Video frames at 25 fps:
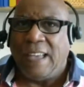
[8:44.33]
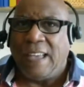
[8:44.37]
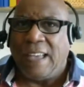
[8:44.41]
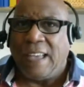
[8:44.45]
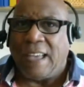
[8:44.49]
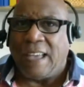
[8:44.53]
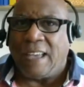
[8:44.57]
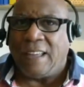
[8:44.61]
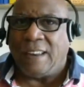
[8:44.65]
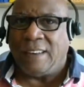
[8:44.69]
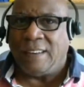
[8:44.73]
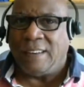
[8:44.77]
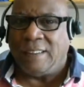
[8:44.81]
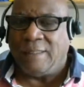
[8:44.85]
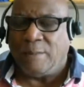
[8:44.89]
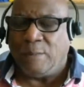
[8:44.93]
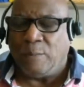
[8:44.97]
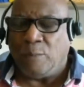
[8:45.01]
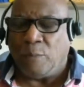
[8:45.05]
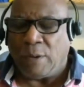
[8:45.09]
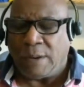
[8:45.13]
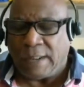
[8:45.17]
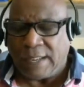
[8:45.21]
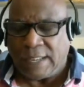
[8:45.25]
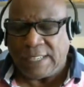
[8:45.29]

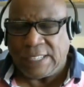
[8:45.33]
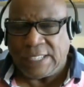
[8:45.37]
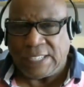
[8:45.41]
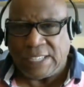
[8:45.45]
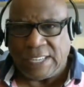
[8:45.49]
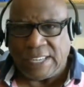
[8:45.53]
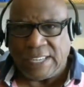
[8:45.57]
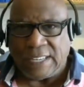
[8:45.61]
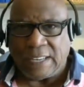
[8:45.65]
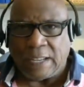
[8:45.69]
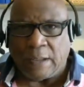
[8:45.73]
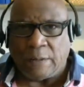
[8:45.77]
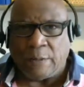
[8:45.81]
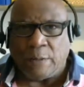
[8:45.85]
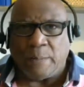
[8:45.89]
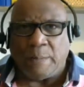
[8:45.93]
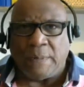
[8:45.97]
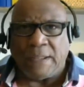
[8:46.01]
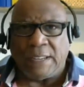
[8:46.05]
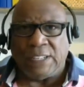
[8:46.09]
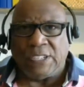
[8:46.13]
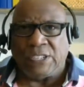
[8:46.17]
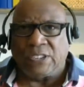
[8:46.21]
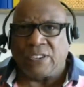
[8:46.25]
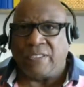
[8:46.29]
and what I see now on
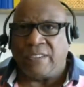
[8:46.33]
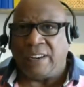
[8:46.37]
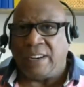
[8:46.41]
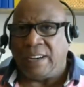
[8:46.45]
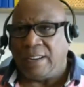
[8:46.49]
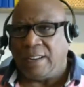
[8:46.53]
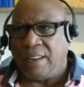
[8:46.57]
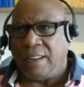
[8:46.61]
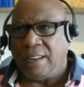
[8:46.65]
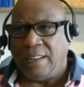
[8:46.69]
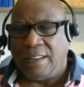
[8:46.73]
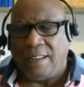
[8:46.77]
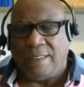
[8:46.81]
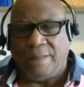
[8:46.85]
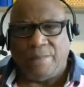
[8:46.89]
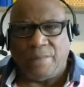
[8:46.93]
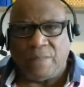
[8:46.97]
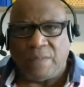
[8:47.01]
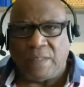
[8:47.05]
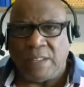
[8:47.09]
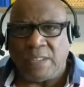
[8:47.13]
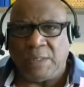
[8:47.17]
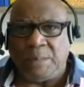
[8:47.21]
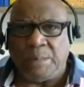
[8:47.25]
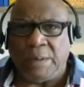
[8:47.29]
my screen
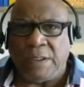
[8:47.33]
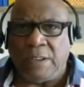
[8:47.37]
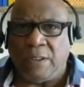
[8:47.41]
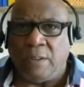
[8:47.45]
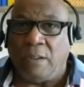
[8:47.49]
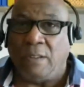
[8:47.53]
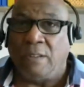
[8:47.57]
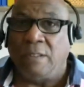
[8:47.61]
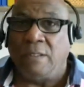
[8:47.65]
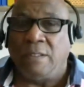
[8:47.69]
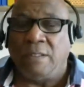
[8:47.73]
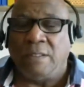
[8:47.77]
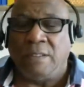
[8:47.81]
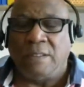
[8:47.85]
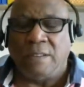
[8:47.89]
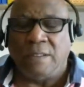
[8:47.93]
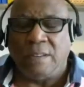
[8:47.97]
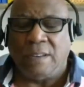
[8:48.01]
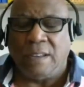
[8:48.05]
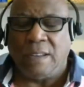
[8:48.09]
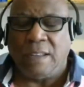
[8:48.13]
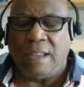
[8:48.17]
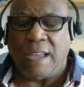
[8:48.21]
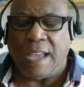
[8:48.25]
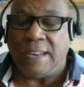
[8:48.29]
is beyond
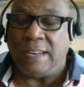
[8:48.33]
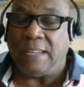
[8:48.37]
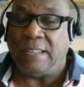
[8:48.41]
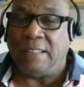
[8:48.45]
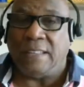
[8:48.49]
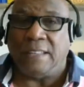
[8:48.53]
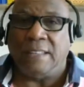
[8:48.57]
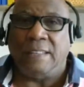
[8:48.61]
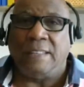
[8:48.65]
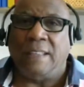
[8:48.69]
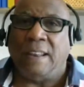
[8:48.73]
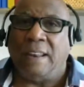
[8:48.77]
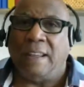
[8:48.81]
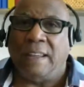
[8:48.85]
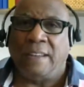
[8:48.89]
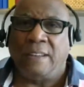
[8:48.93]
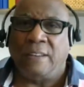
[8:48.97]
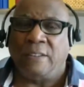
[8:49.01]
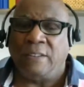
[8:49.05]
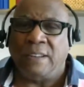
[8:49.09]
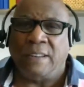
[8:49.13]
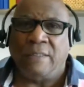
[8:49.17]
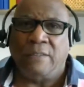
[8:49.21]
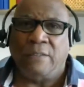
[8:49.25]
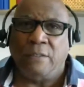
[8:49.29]
anything that I
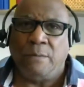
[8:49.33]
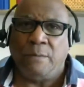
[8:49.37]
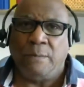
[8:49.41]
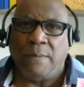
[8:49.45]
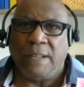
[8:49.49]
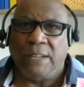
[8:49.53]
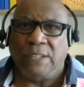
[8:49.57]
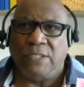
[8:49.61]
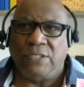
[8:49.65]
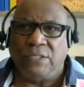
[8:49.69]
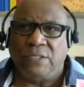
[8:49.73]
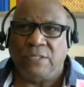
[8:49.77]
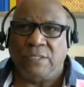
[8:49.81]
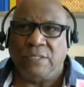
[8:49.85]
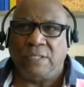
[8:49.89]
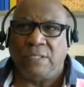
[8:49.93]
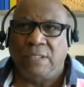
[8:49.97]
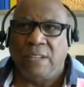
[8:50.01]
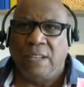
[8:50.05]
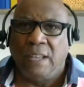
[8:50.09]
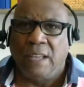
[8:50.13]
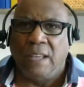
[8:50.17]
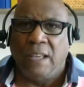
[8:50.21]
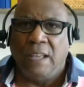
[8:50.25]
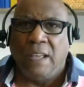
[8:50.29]
could ever imagined.
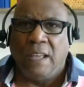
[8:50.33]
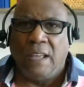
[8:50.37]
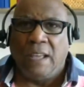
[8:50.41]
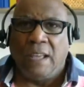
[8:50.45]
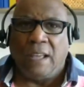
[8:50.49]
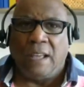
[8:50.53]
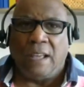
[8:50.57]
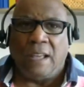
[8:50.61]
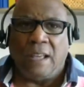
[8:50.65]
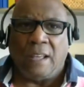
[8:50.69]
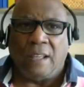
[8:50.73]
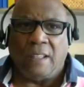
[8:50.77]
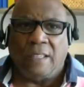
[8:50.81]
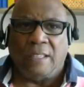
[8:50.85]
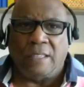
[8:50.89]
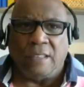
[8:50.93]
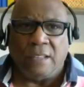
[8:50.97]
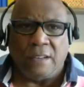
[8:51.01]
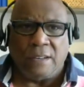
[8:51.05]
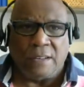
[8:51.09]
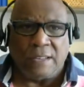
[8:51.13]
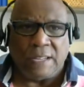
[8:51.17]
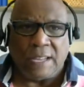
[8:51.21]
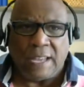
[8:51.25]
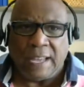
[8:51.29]

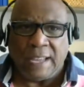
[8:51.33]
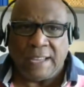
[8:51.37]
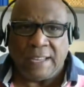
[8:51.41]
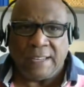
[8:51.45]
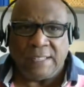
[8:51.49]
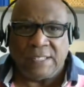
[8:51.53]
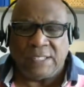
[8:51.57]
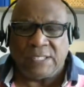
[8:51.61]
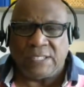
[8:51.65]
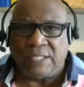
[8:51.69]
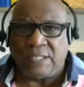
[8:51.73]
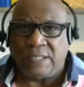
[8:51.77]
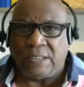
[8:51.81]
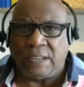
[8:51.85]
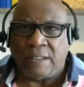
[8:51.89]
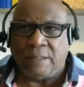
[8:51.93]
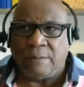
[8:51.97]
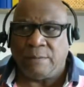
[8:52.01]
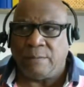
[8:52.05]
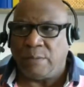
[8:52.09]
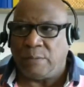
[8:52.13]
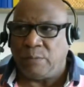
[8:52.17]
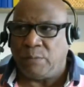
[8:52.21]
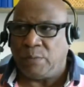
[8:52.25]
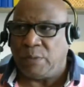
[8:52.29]
Thunderheads,
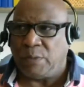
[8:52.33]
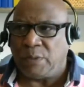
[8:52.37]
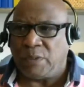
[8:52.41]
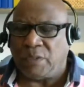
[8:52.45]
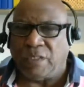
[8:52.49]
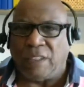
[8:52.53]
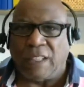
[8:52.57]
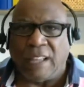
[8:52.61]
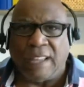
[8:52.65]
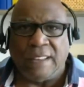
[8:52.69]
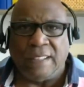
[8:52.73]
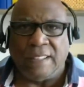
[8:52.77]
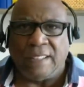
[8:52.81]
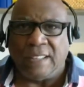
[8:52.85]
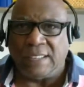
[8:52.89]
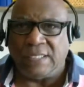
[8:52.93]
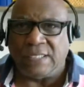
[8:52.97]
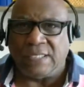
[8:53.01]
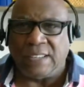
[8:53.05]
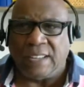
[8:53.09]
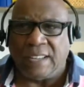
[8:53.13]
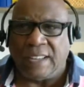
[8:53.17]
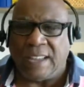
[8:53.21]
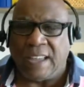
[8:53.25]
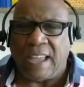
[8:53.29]
we was flying
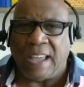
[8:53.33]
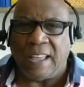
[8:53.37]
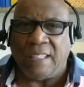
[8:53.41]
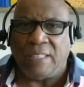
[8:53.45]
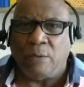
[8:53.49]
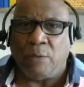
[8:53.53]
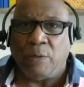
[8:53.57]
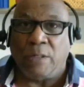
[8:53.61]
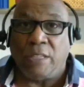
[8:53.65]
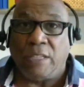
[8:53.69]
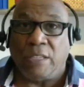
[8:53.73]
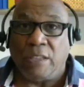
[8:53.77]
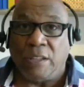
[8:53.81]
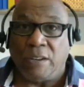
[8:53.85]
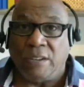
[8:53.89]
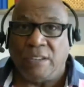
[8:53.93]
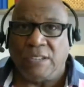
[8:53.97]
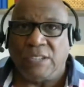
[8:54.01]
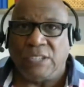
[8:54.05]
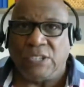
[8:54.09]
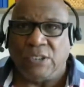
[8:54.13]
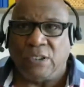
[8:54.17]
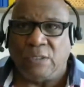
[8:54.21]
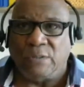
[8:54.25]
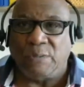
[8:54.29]
last night and there were
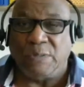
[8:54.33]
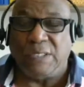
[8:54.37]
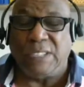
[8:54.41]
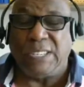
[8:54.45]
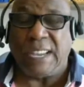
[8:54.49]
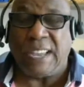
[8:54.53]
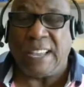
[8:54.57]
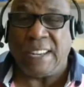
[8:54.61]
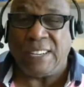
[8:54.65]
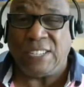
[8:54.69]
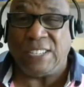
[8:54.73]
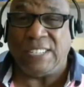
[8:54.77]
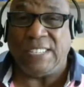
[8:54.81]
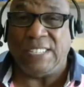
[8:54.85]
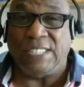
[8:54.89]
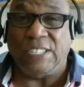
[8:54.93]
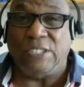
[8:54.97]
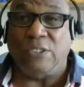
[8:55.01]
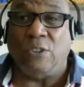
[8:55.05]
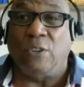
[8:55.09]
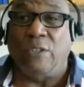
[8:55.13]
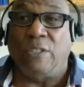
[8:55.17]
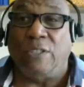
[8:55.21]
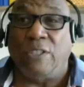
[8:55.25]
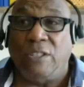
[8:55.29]
thunderstorms. We actually
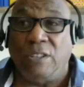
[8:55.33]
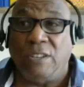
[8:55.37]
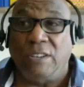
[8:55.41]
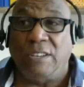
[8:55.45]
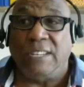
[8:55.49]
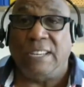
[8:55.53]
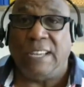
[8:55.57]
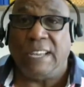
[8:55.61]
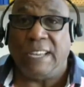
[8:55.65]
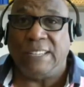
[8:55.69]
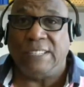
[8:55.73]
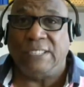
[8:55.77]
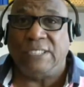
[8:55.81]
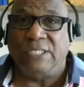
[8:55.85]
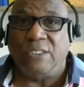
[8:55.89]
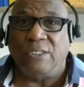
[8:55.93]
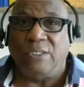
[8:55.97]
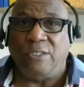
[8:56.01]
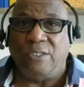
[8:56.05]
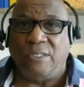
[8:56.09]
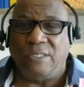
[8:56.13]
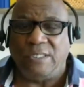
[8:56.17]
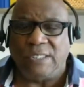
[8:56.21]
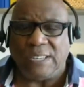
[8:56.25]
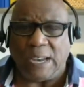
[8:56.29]
saw thunderheads,
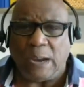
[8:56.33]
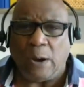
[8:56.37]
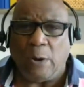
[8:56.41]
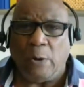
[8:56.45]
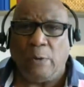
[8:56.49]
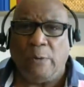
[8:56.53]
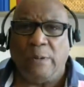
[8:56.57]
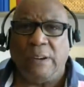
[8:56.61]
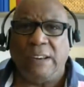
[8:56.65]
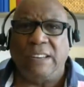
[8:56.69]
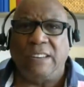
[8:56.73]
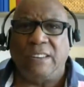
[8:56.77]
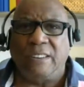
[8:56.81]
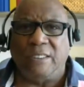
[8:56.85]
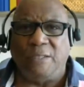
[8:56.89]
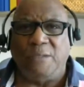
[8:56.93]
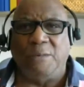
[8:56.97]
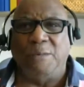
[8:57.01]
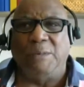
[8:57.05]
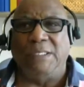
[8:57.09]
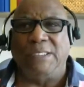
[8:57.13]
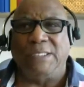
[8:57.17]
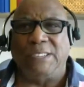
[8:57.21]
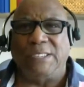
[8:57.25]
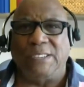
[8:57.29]
towering
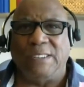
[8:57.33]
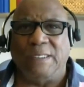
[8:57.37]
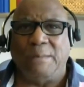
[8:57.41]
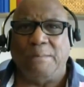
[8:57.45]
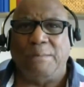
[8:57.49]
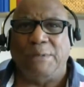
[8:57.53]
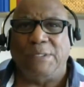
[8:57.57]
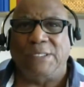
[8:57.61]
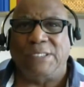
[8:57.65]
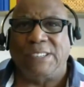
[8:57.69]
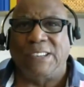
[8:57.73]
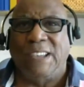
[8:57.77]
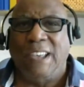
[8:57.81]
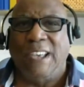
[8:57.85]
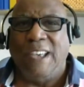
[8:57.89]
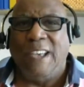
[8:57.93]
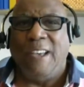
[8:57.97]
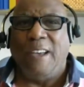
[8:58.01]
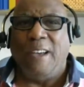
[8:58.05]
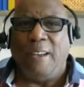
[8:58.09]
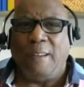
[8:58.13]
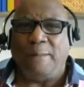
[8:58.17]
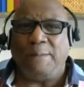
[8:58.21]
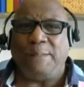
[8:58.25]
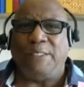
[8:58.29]
cumulus nimbus
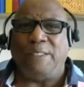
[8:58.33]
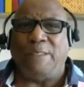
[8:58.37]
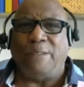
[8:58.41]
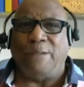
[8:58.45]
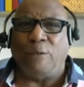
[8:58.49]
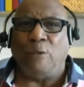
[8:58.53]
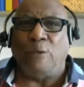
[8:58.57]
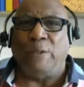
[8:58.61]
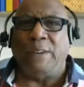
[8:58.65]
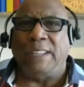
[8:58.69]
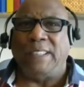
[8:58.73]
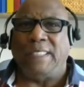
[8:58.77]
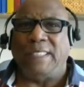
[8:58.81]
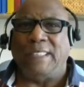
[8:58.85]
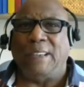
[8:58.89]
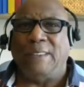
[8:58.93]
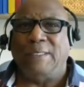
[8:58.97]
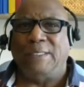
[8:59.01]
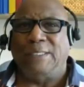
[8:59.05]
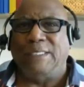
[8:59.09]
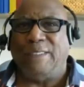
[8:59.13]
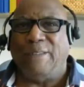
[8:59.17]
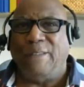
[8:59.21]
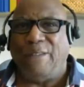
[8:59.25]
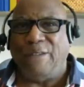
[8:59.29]
up to
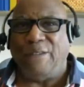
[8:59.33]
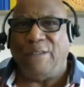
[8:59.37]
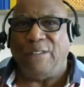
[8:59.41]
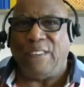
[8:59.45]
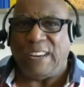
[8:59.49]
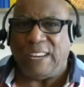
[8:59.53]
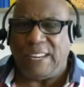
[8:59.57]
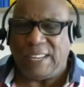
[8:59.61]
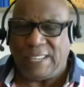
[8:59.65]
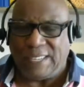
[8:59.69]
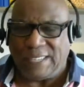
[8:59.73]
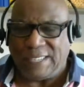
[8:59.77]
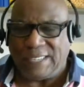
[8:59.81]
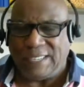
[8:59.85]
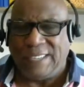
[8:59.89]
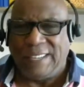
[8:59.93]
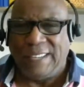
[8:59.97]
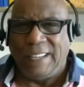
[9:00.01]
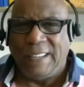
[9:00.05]
40,000 feet,